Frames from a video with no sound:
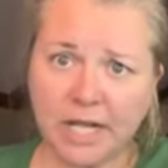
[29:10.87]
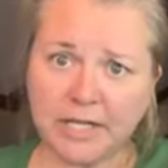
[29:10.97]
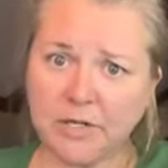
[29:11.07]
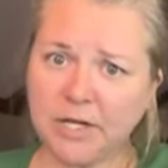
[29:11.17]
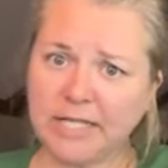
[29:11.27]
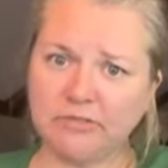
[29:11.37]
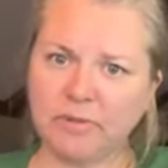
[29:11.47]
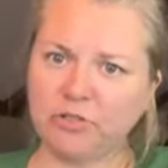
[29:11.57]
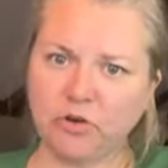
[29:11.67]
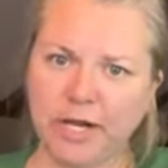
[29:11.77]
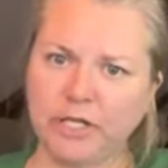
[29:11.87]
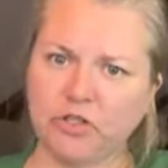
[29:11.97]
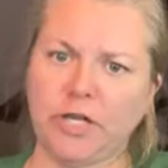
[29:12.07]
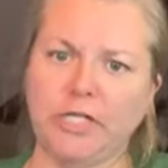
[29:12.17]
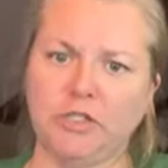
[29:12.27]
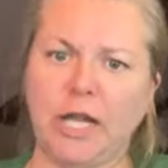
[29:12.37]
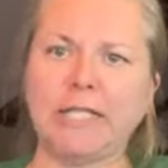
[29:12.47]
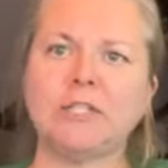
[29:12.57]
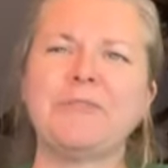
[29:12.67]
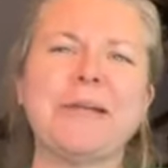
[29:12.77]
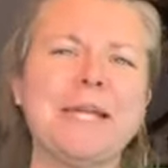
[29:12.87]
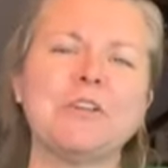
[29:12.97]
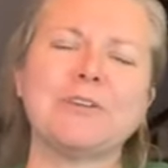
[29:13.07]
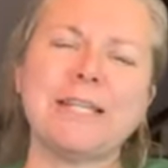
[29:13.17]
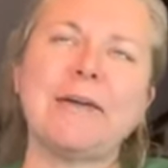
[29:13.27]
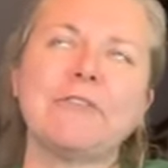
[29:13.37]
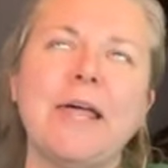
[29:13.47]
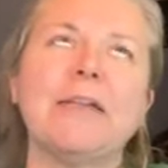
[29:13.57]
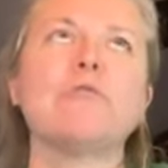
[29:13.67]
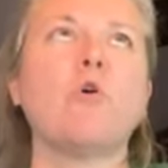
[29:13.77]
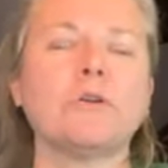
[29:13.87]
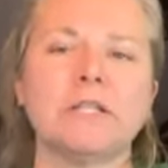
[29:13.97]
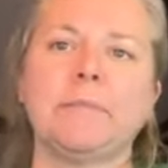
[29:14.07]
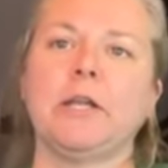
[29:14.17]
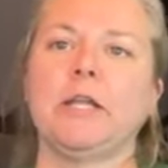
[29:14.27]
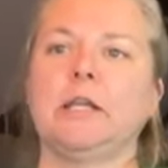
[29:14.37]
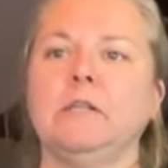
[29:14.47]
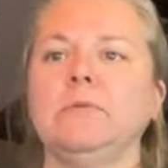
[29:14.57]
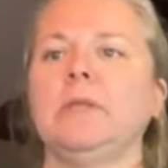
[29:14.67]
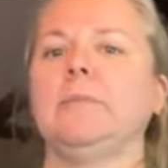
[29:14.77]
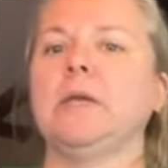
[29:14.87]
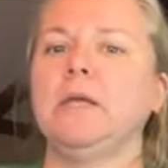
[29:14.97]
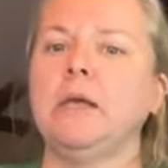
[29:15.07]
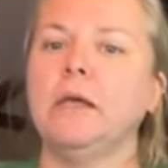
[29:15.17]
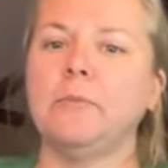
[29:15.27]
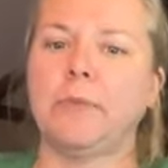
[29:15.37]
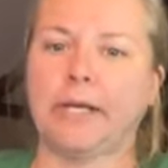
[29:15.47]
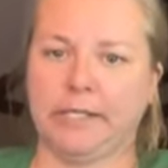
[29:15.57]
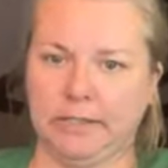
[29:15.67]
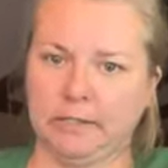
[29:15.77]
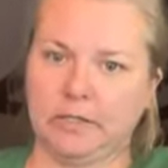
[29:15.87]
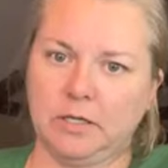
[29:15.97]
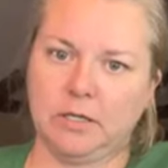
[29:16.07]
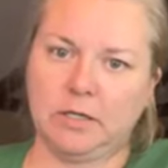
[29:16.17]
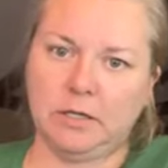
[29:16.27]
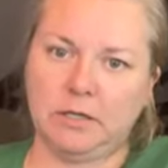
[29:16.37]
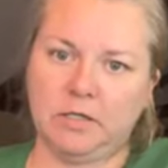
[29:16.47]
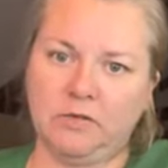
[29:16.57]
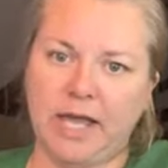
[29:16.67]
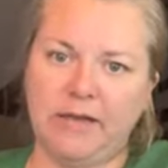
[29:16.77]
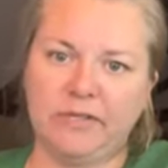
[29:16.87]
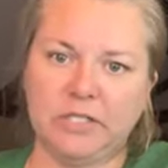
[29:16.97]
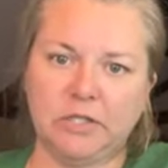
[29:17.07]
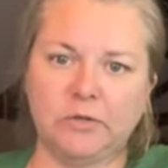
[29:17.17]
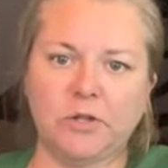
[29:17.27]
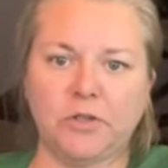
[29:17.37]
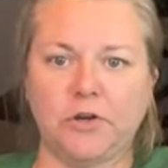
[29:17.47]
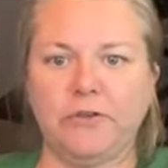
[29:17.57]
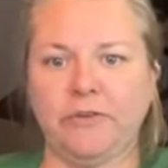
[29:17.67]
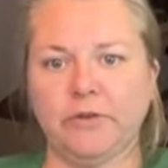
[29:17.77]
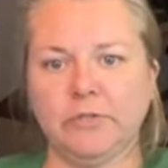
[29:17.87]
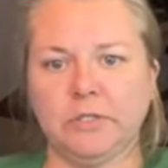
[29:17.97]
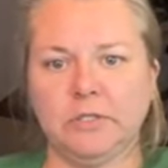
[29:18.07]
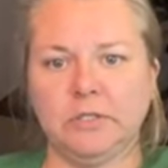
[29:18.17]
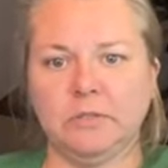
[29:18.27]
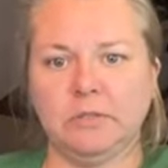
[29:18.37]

I know you guys have been trying and trying and trying. So if I get yours after that, of course I'm going to include them. But you have until the 31st.